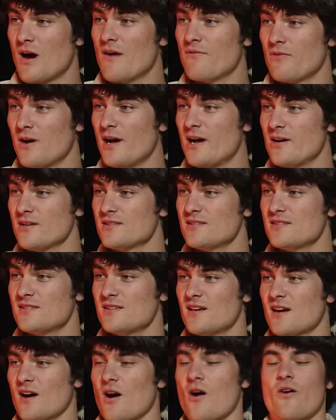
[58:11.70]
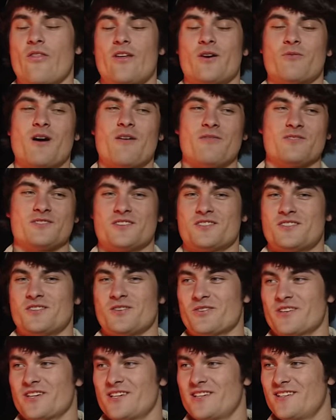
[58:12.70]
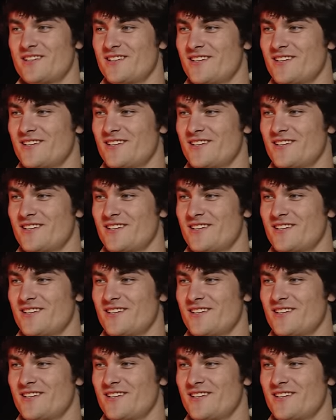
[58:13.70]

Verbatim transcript: to Waffle House. House? Oh, but it's like so they're